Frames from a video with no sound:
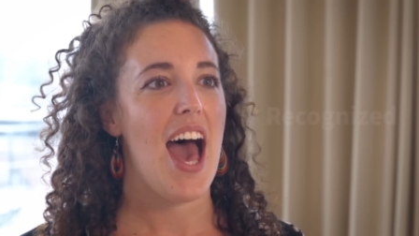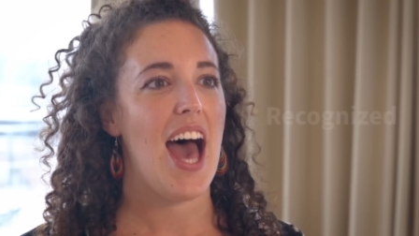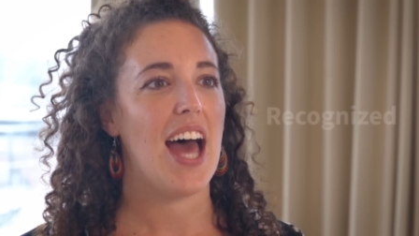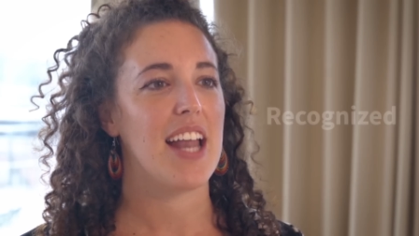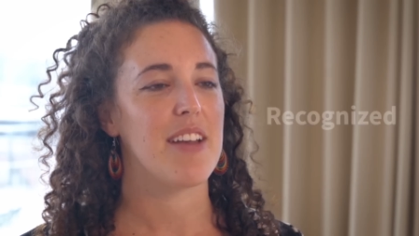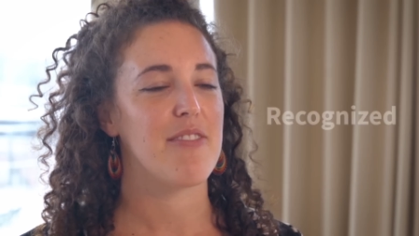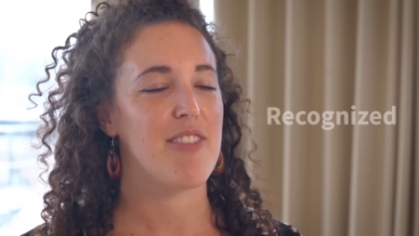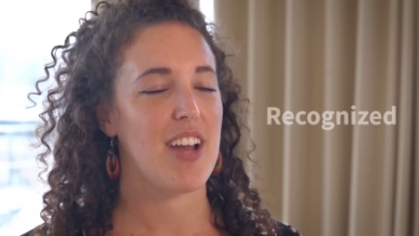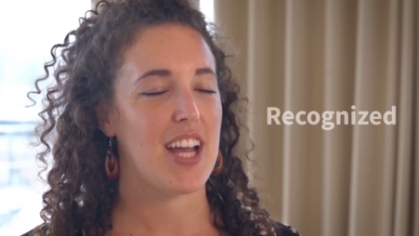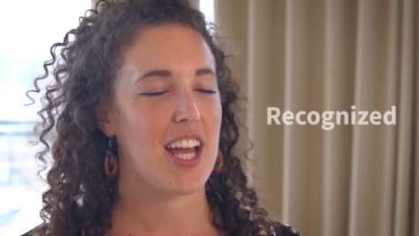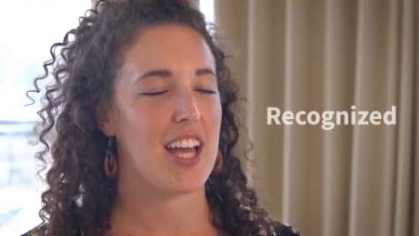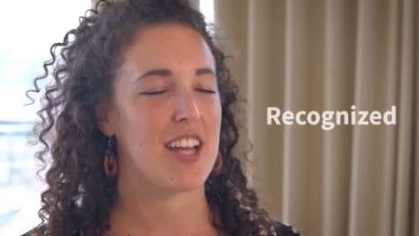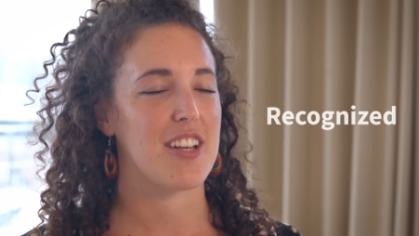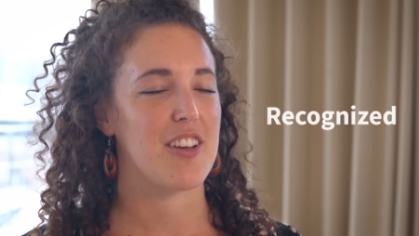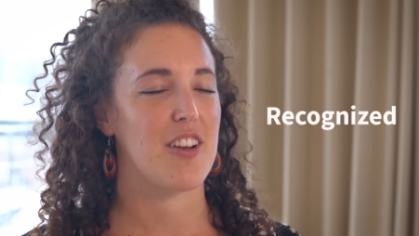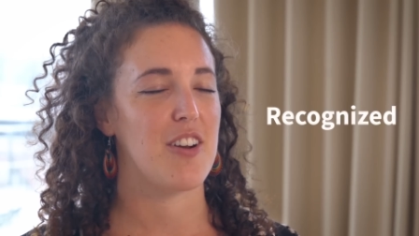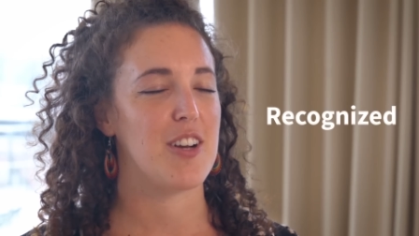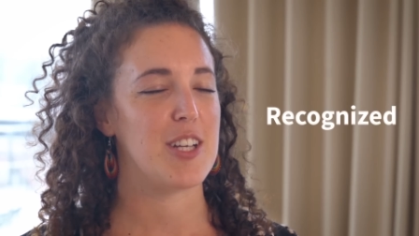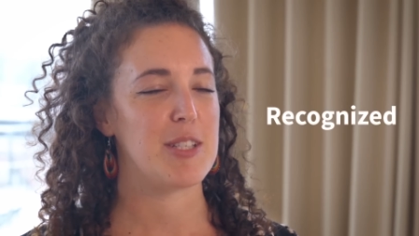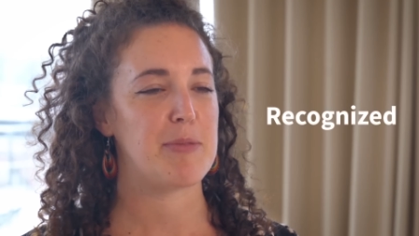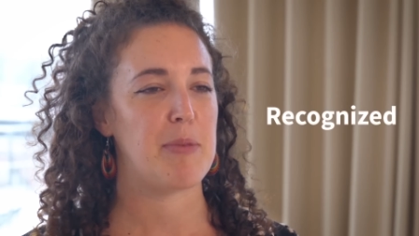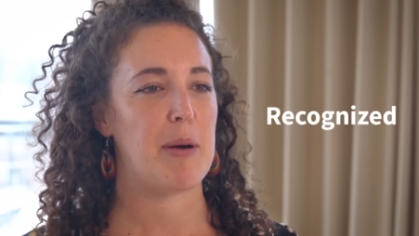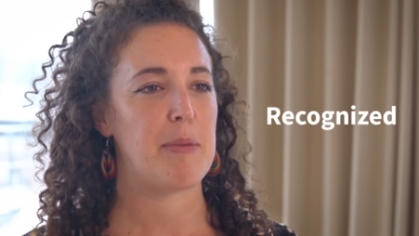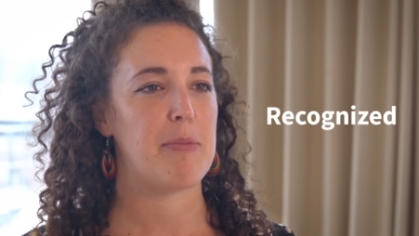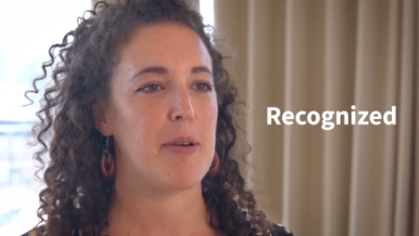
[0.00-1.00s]
and
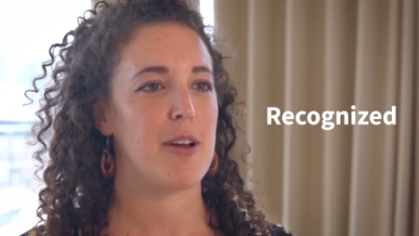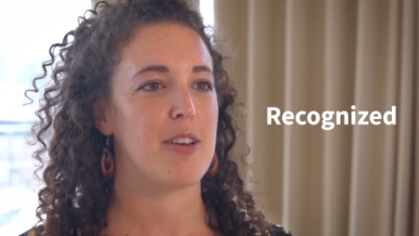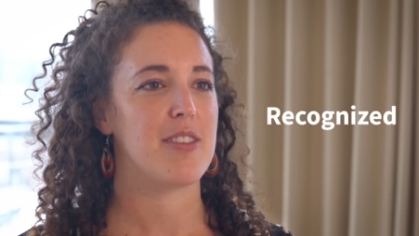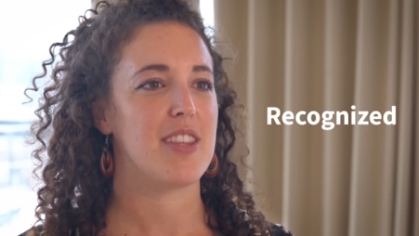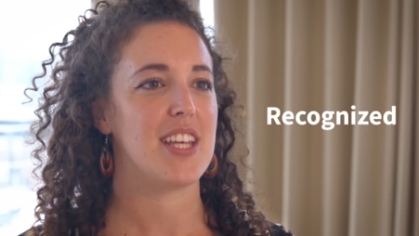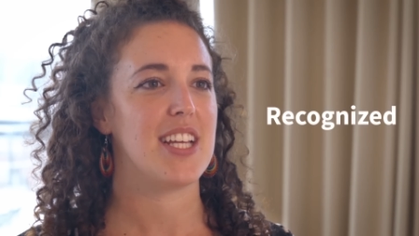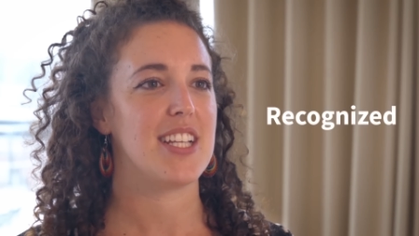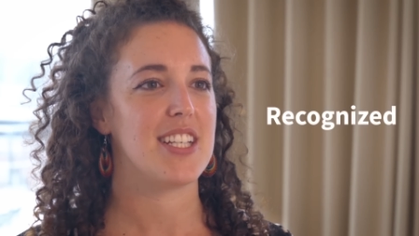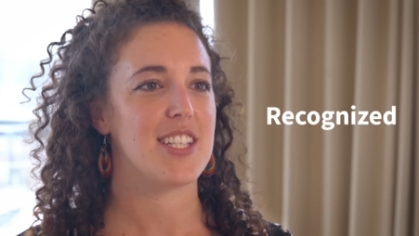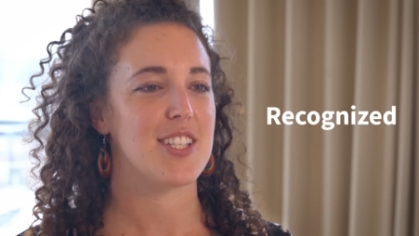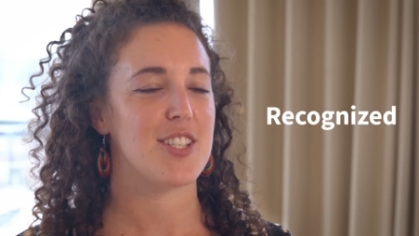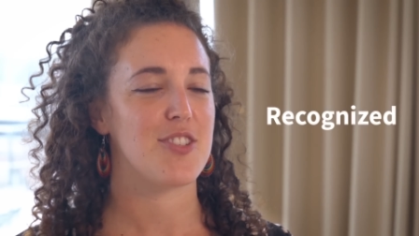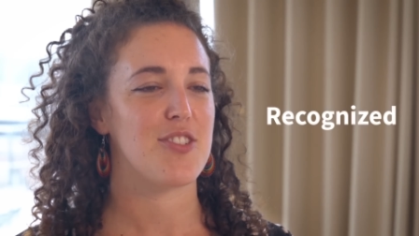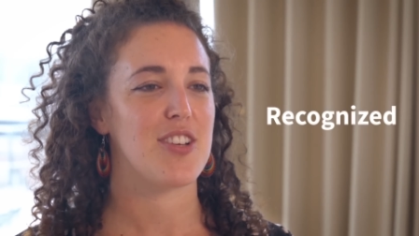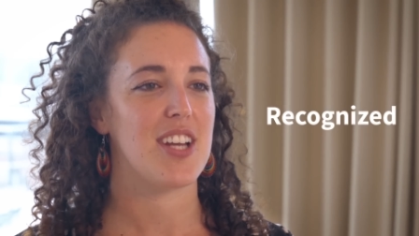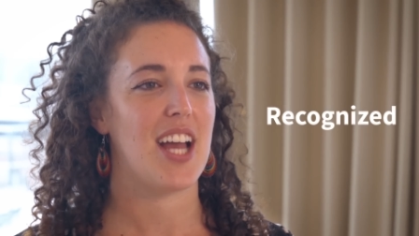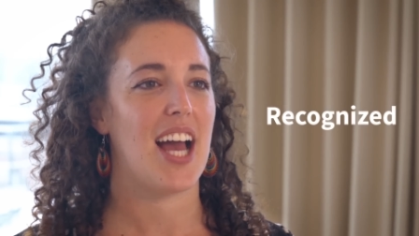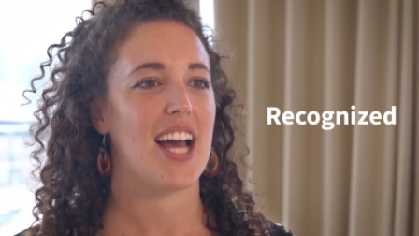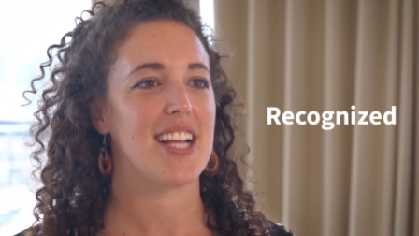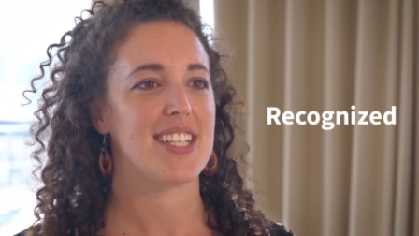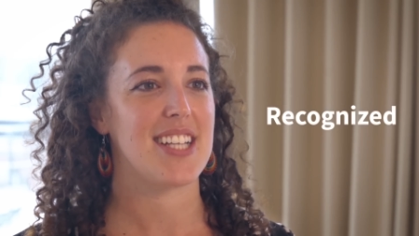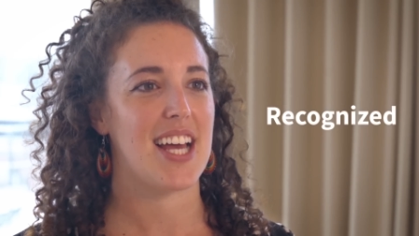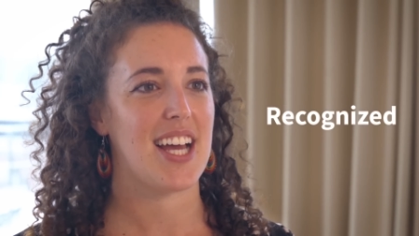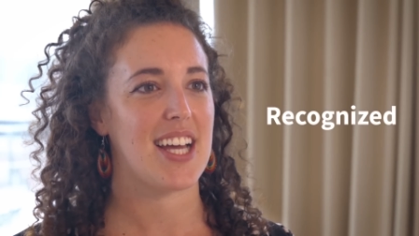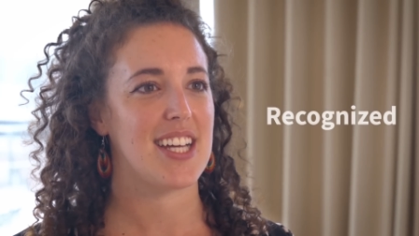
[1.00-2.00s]
recognised by both industry
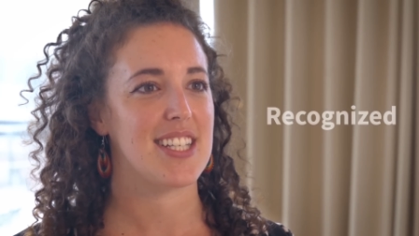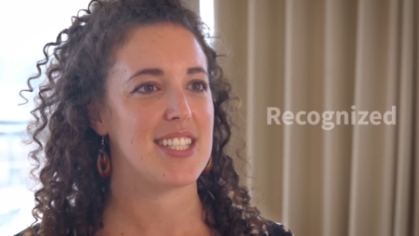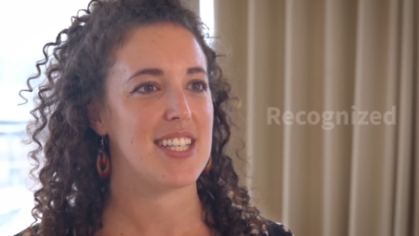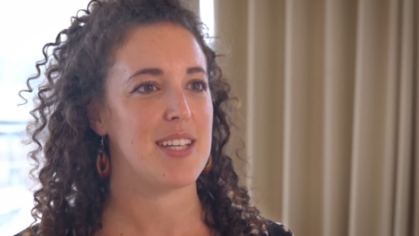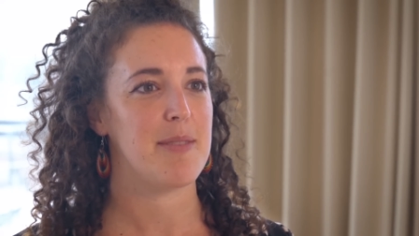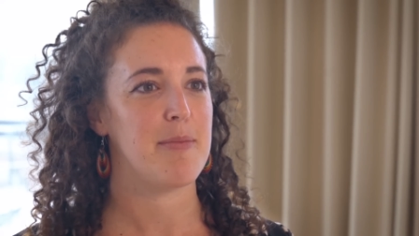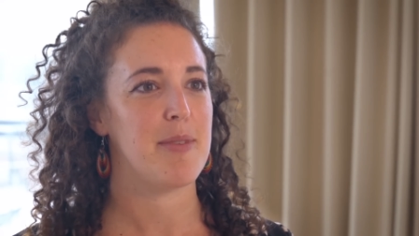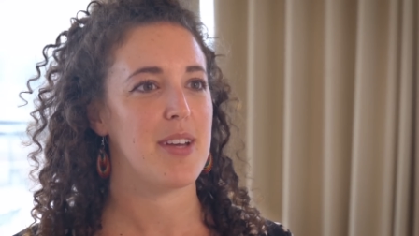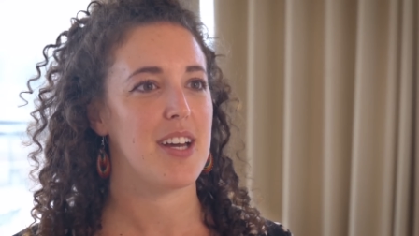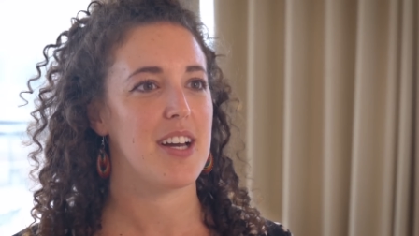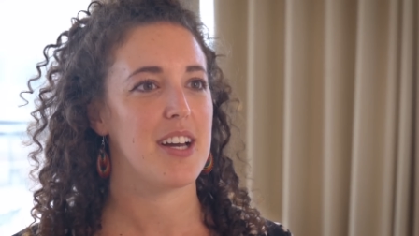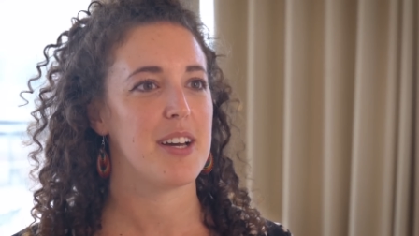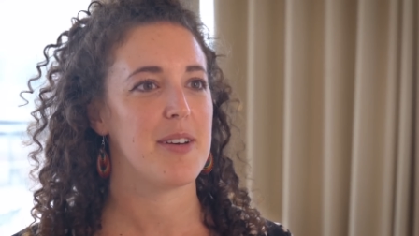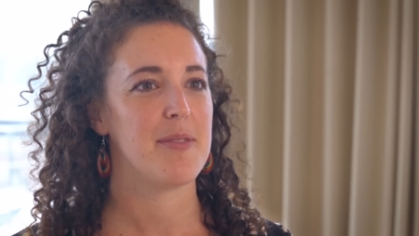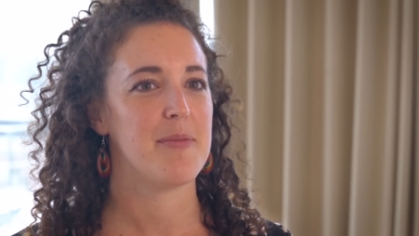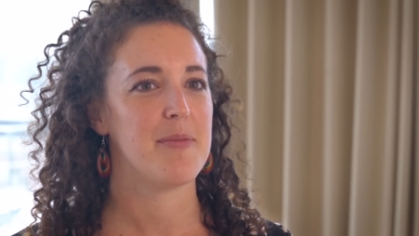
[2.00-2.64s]
and academia.